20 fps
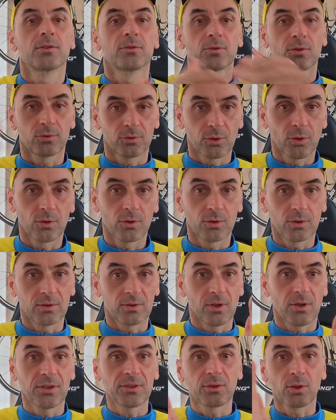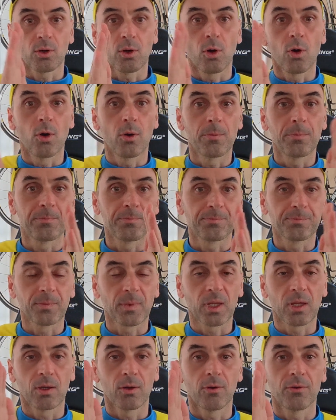the, the, there is a, um,
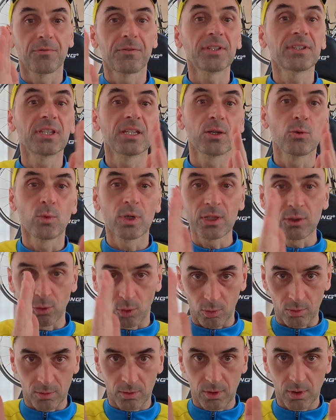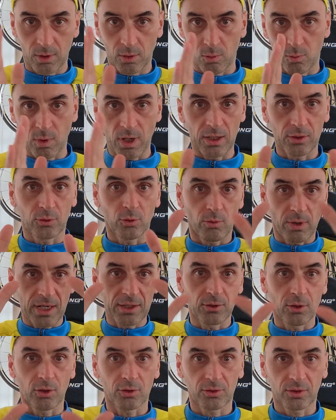a fitting window where the
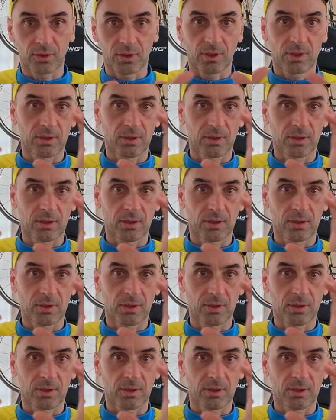riders,